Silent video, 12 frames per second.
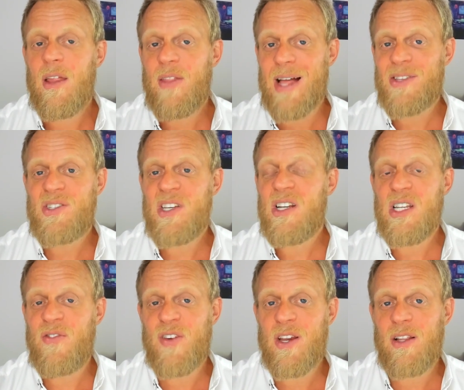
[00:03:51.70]
That's
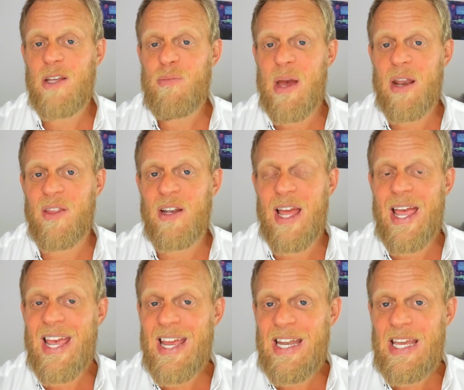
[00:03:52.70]
significantly better than
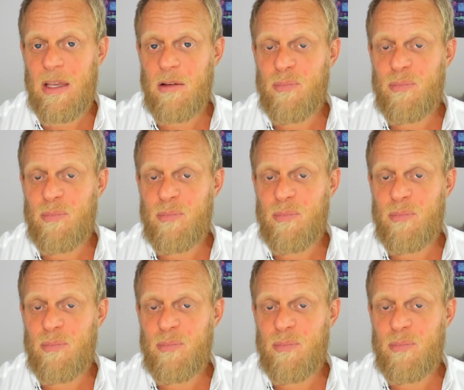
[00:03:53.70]
any